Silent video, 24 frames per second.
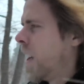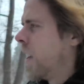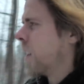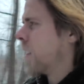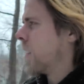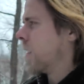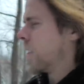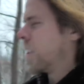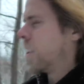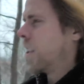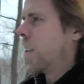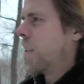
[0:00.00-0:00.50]

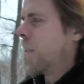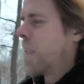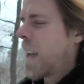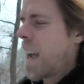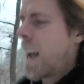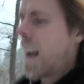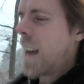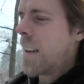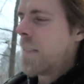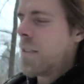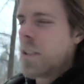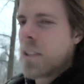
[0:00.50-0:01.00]
because you know they
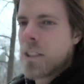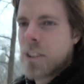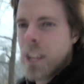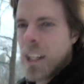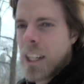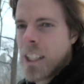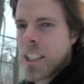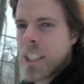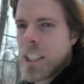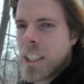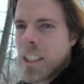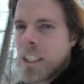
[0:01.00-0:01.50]
have
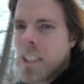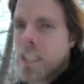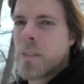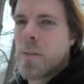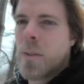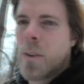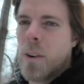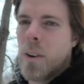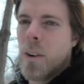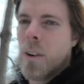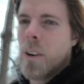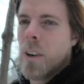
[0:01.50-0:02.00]
restrictions
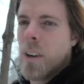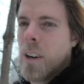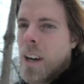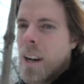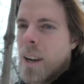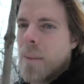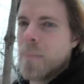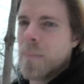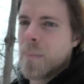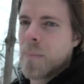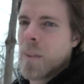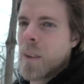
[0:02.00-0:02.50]
for
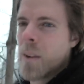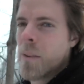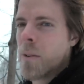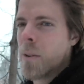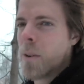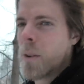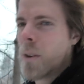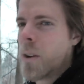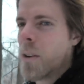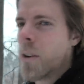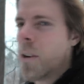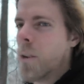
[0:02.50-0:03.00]
um,
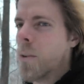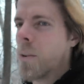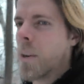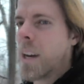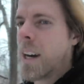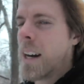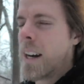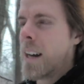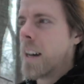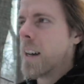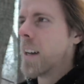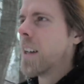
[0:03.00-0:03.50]
from
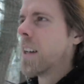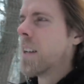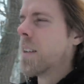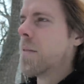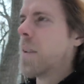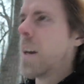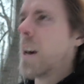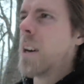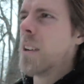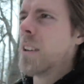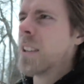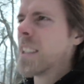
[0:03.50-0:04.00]
corona
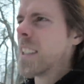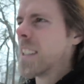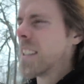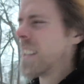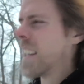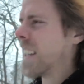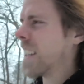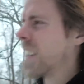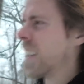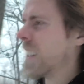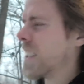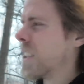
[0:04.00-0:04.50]
virus
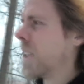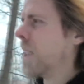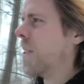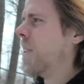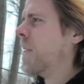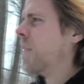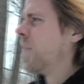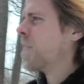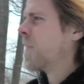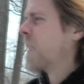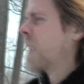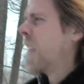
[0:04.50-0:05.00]
etc so
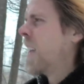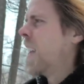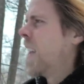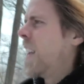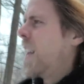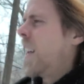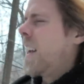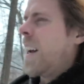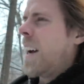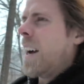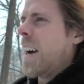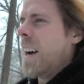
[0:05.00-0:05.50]

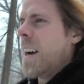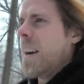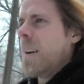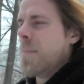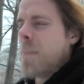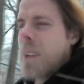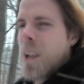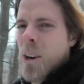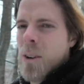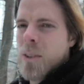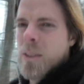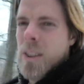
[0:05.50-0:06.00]

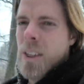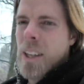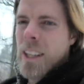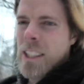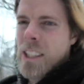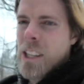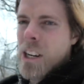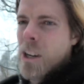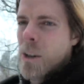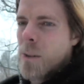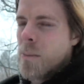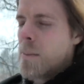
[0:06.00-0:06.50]
um, a lot of
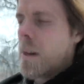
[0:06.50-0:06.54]
things to do